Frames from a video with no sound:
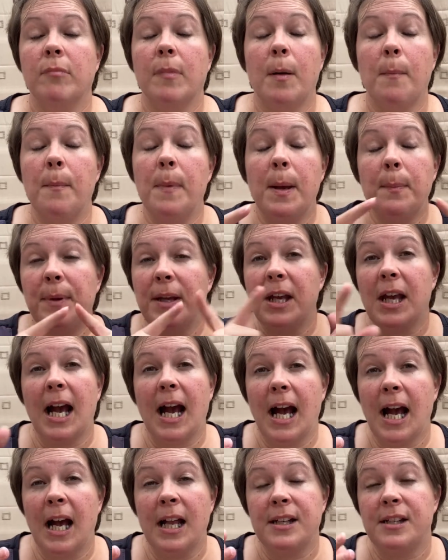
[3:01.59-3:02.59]
maybe you
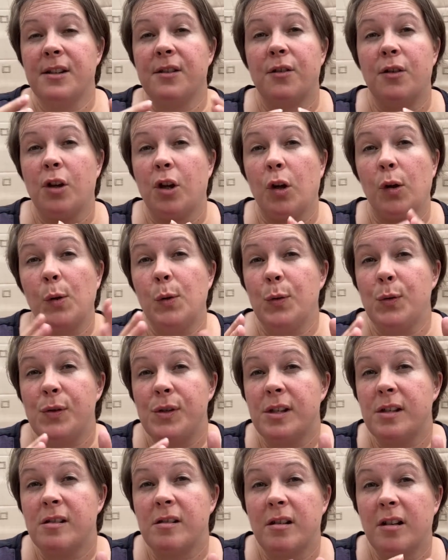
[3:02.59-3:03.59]
had the
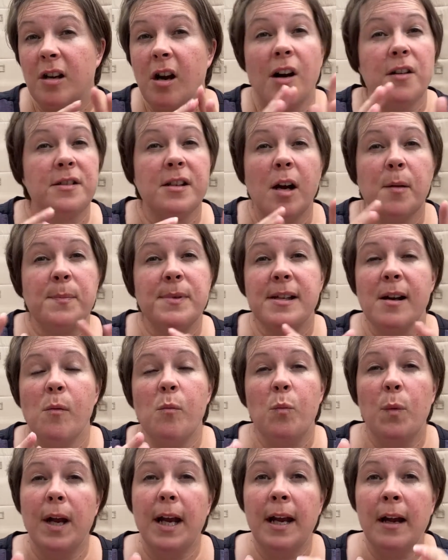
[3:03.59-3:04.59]
clues cut up
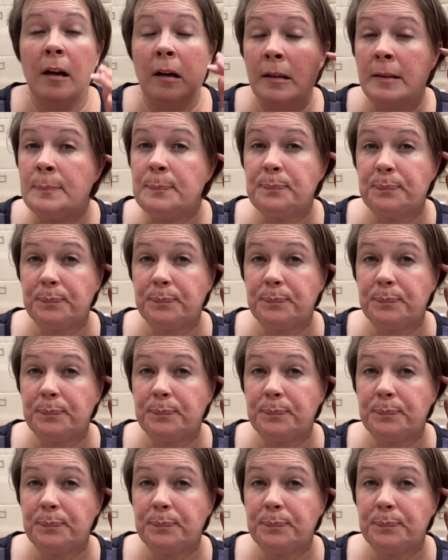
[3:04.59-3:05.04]
somewhere,